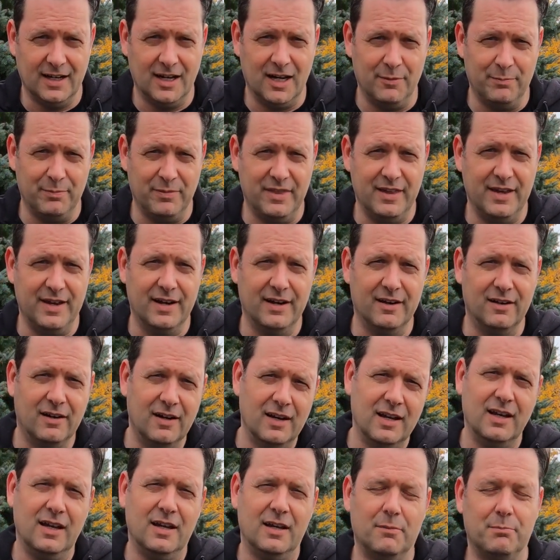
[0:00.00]
up there,
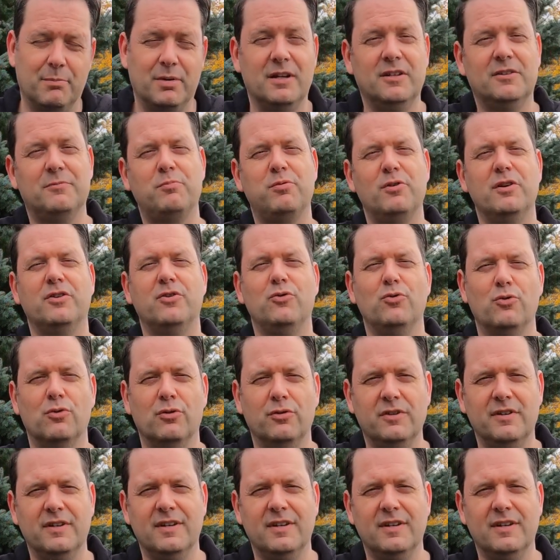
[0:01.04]
but it's pretty cool.